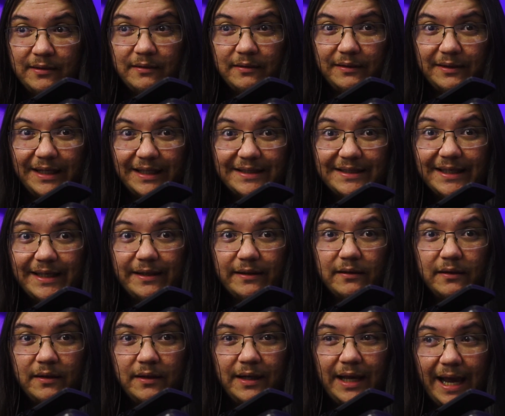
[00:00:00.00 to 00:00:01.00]
That's it.
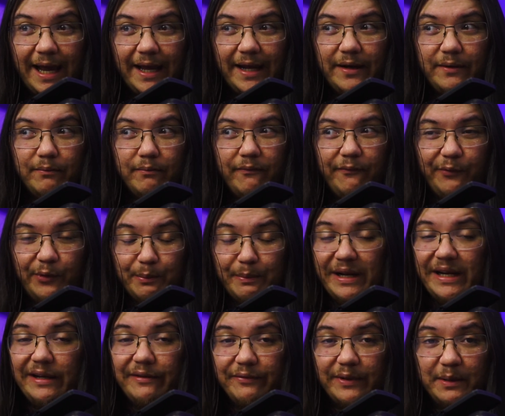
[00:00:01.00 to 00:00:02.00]
And for
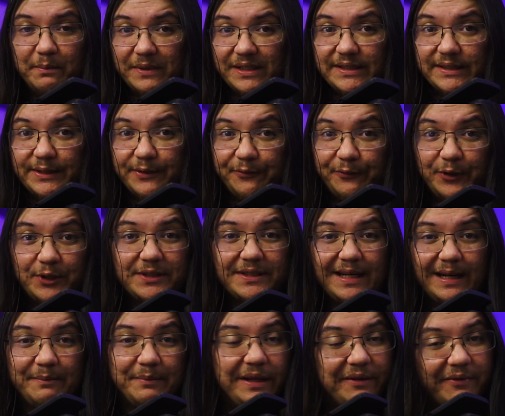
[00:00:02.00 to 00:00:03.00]
many of them, this is the first
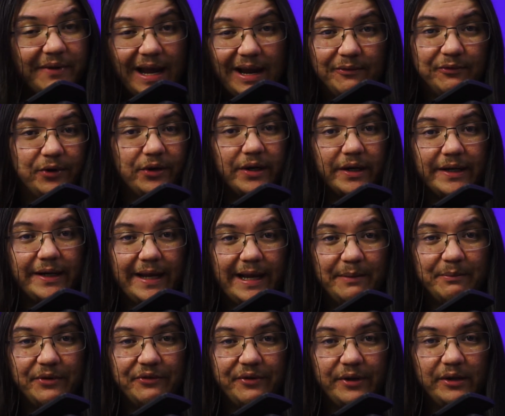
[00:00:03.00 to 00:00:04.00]
time they've ever done game
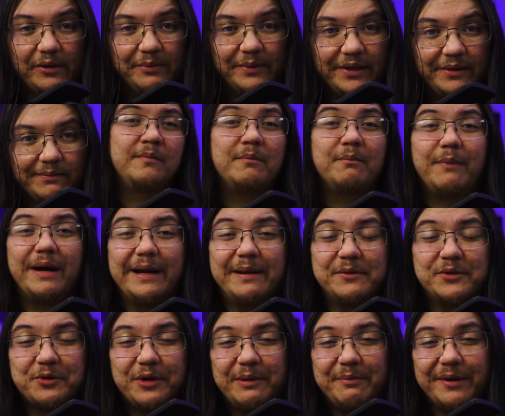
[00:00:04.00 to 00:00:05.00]
development. My name
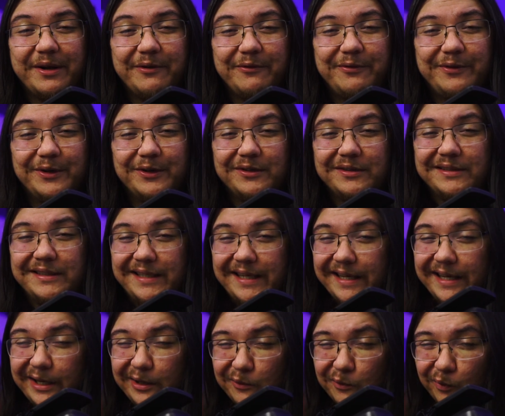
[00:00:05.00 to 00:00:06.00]
is RayBenefield.
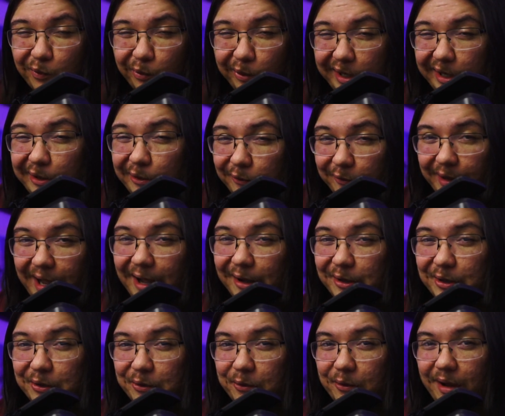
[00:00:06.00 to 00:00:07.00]
Getting real
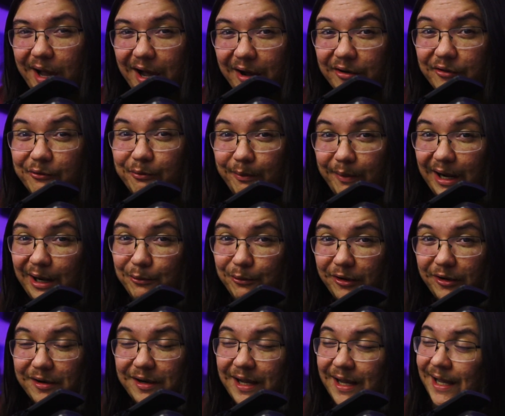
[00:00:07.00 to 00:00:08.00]
value out of my
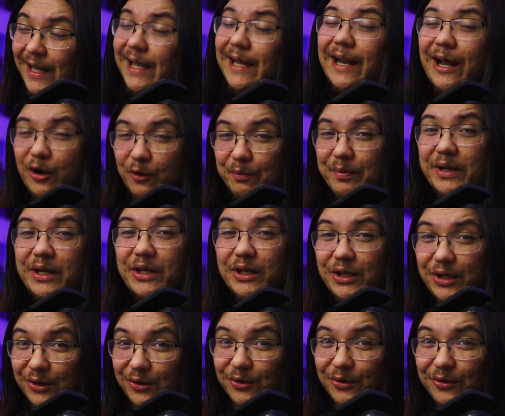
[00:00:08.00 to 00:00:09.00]
work and helping
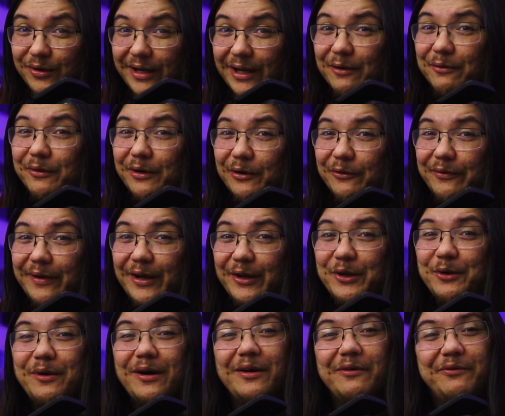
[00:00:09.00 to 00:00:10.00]
you get real
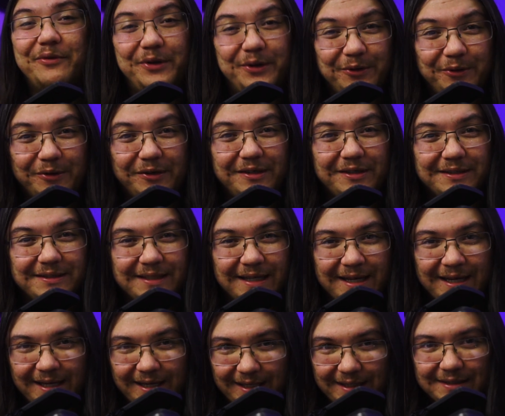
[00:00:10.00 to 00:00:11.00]
value out of yours
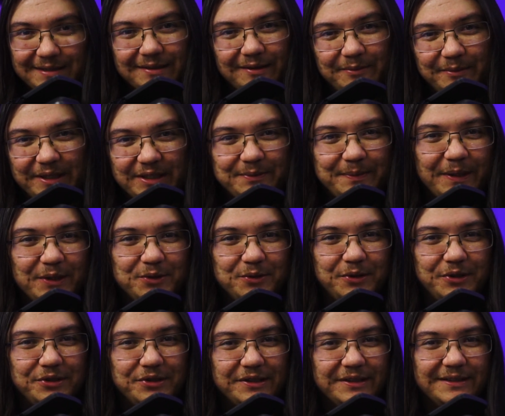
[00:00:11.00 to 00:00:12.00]
is on my special
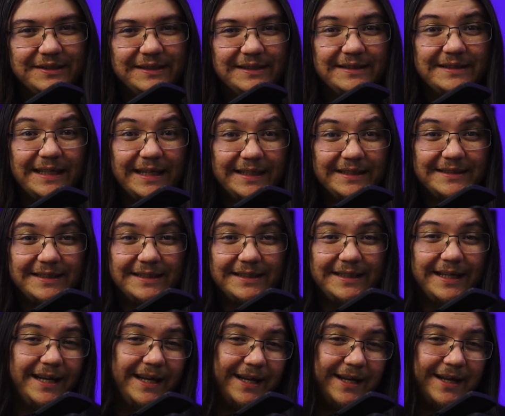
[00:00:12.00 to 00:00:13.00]
interest list. And
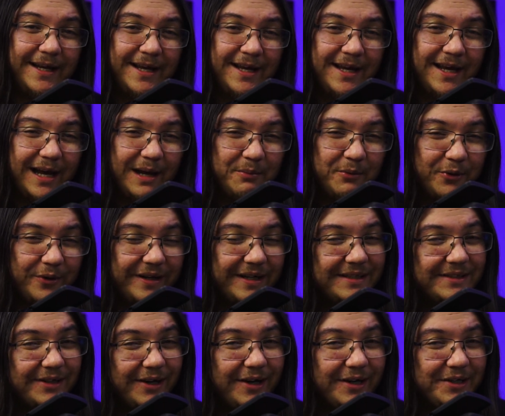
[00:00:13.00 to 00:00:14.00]
today, I'm going to
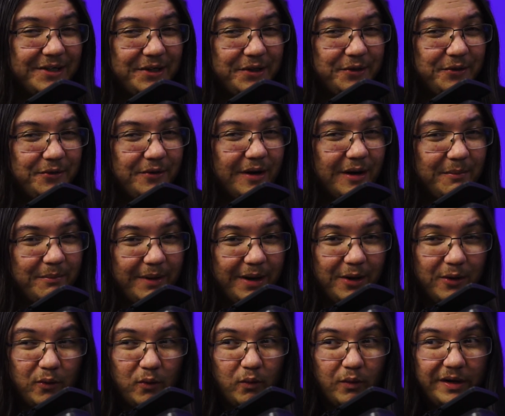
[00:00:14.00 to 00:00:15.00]
talk to you
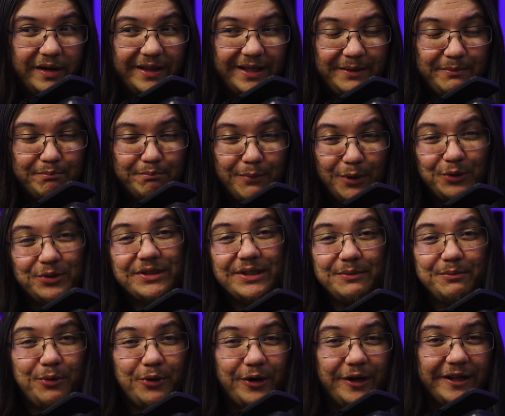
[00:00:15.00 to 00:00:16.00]
about one of the most
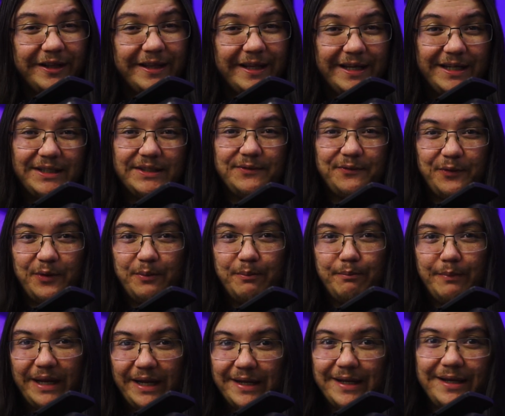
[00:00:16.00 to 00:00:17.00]
important things for
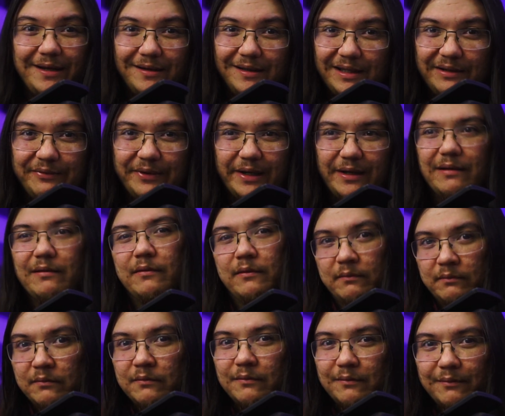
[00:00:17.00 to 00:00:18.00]
making a living:
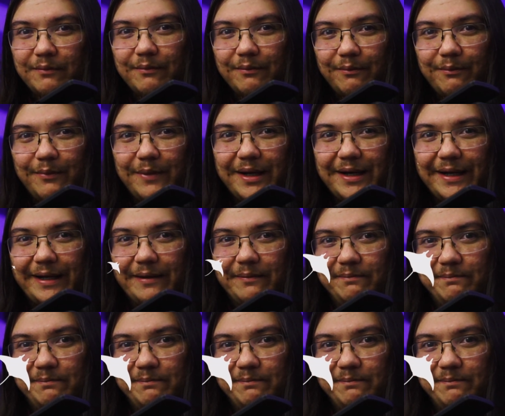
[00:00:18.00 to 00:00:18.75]
money.